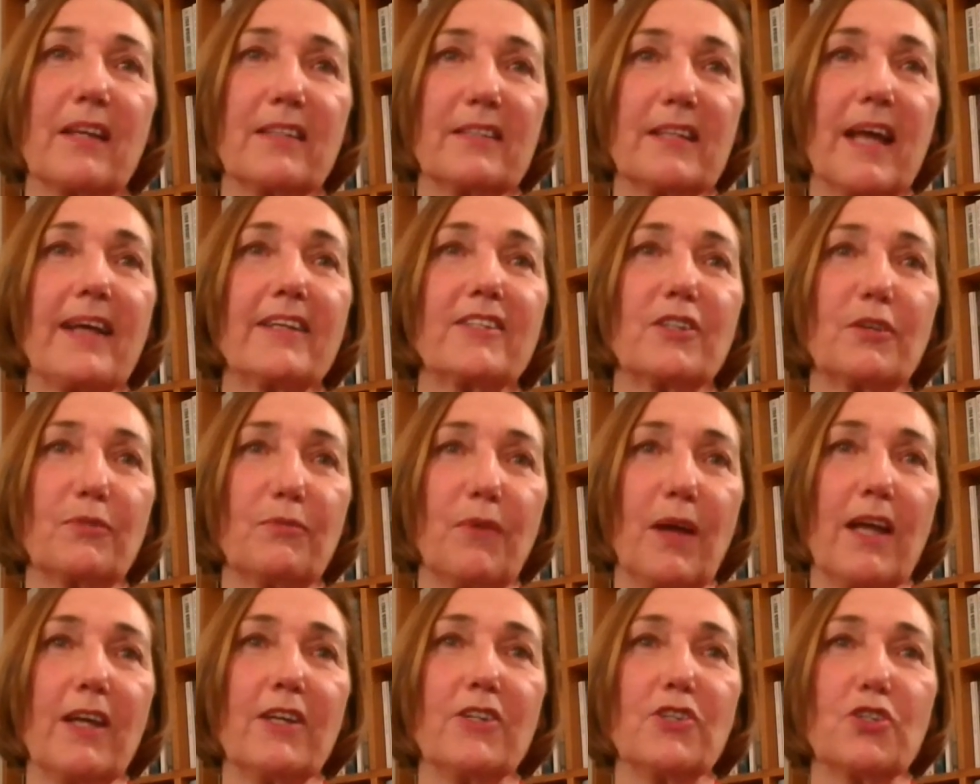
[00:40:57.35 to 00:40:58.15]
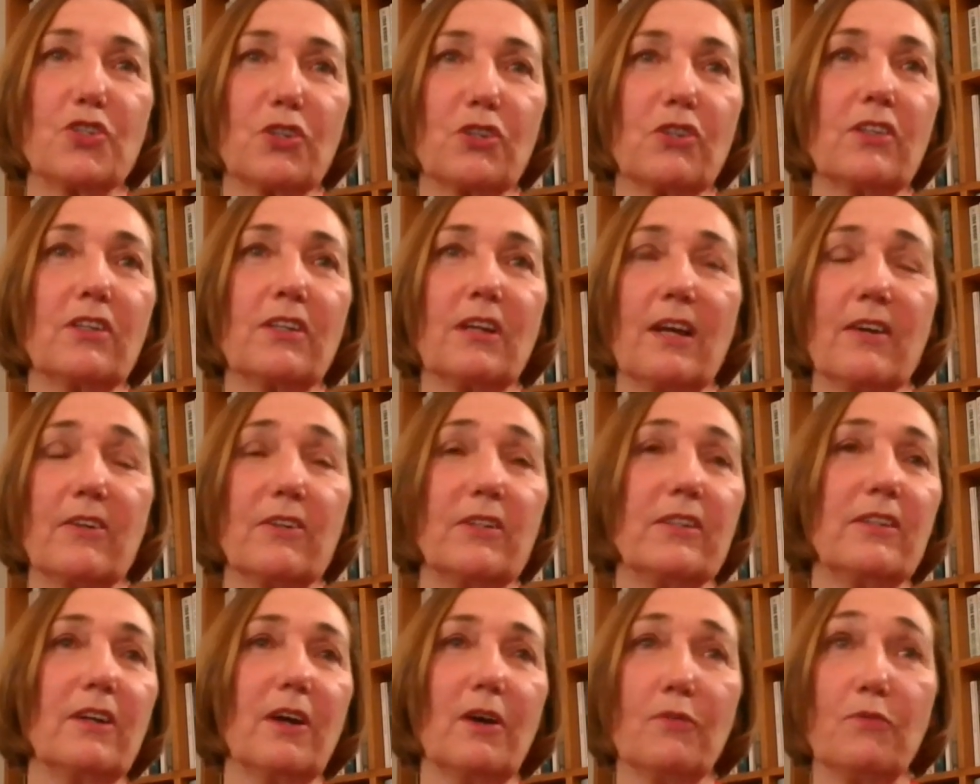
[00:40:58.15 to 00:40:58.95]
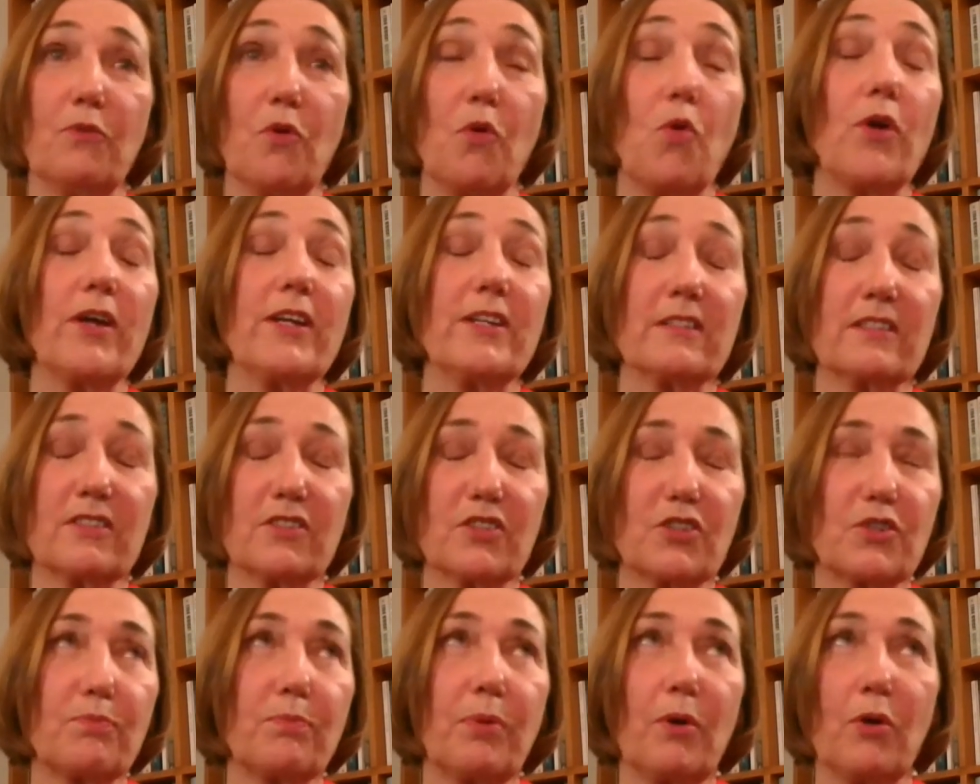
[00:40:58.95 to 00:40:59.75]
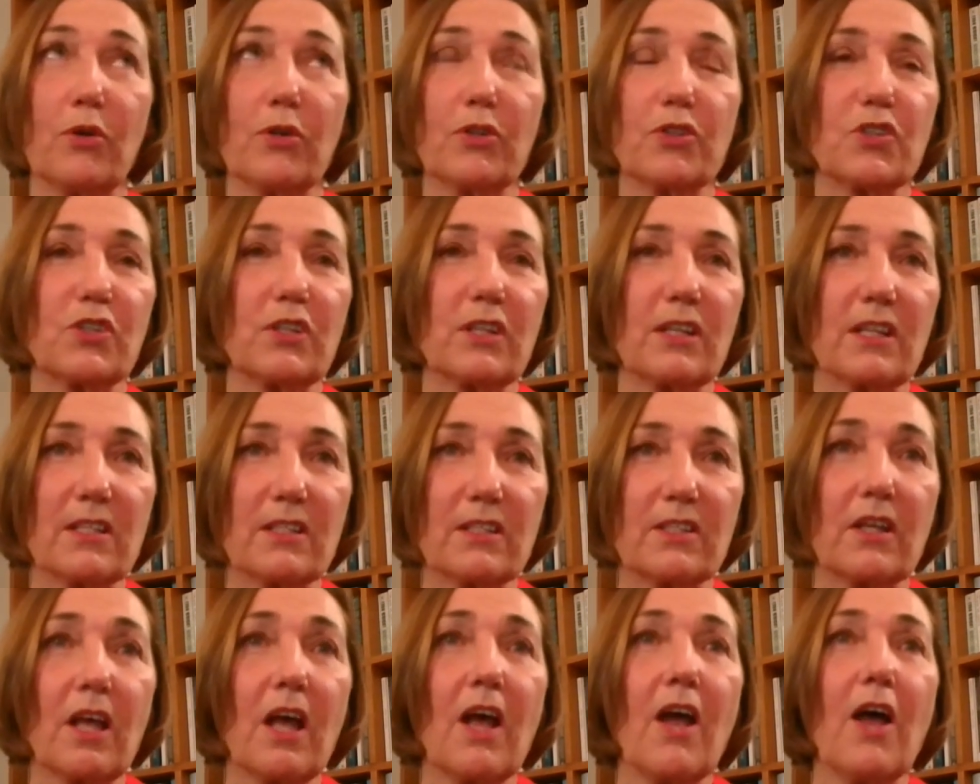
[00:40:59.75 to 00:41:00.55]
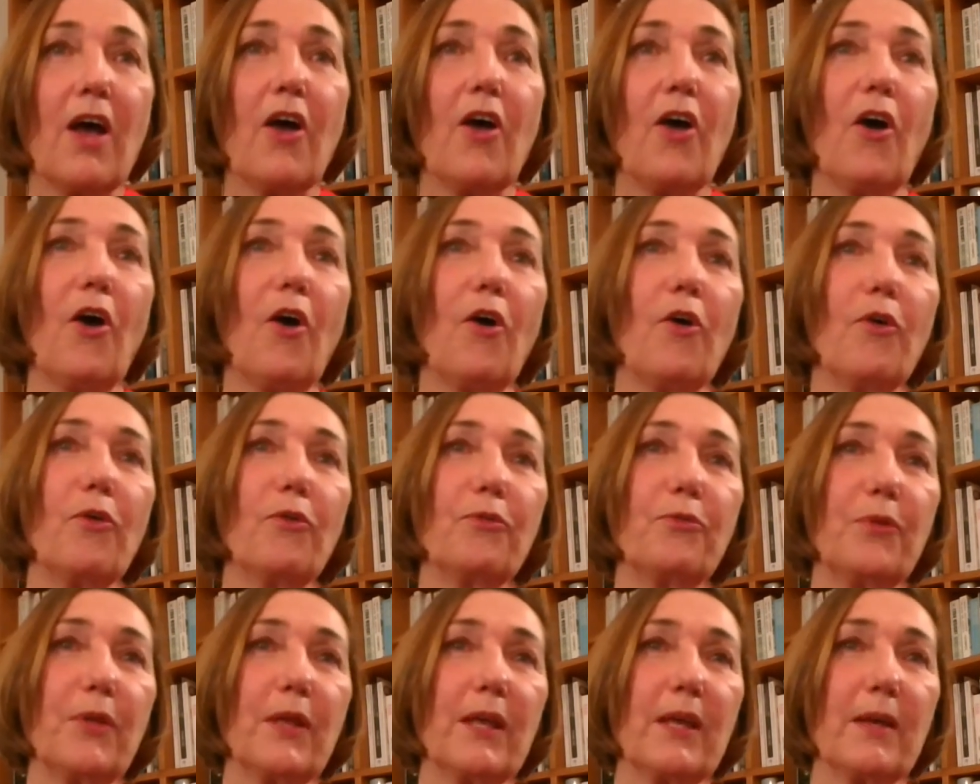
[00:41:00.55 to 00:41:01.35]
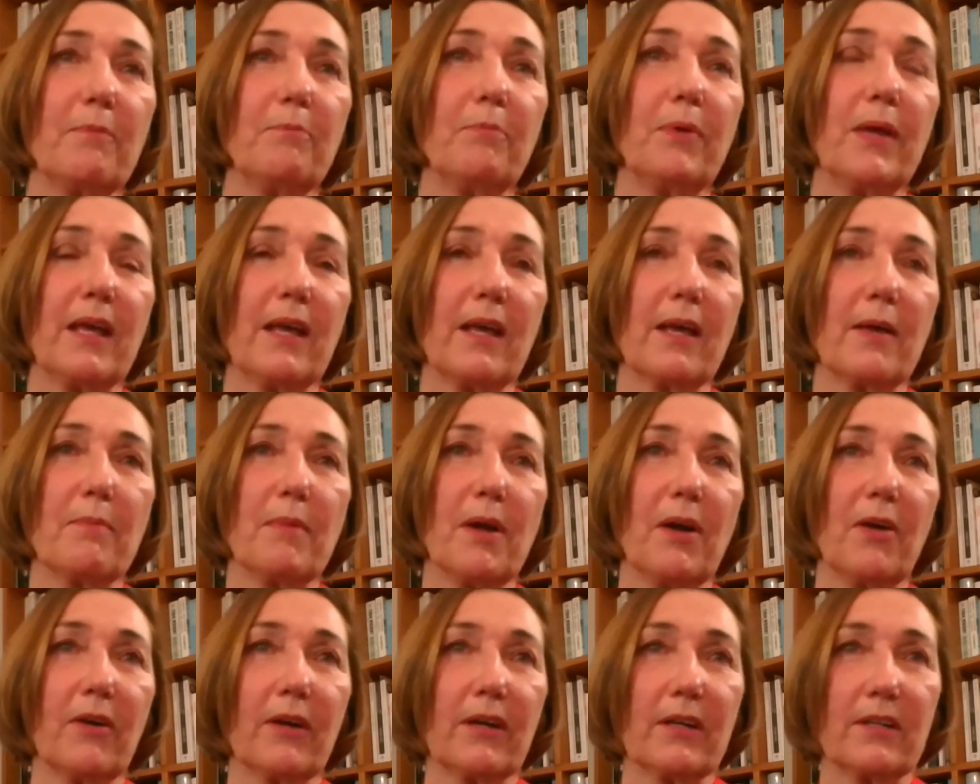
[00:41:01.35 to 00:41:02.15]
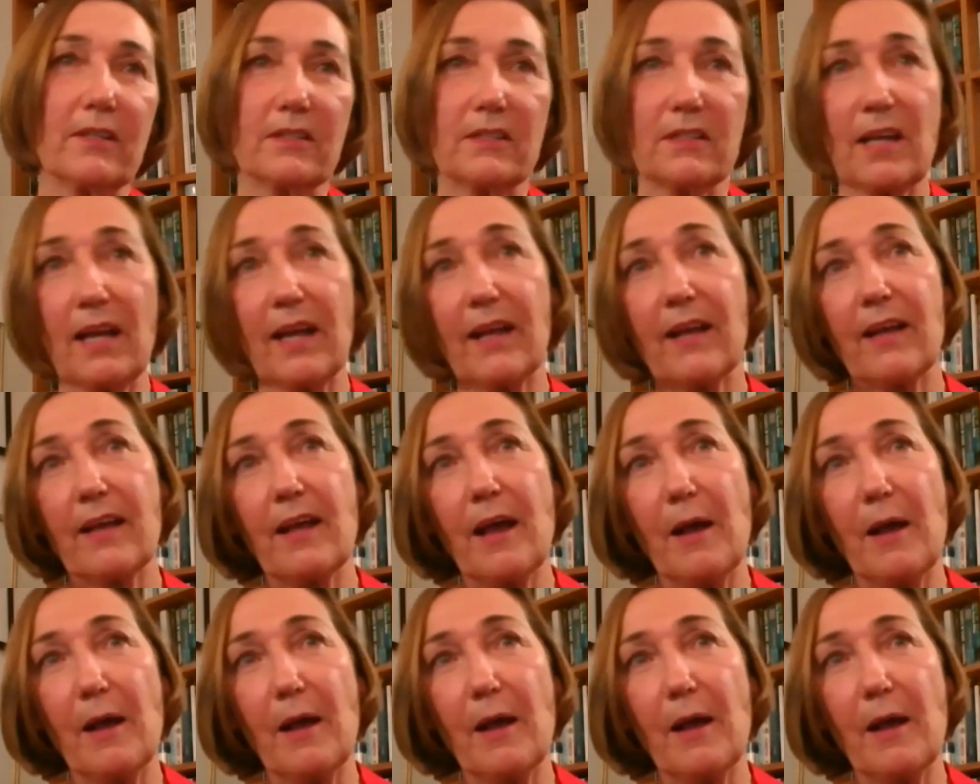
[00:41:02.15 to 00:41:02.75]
tax evasion and avoidance policies of the big American tech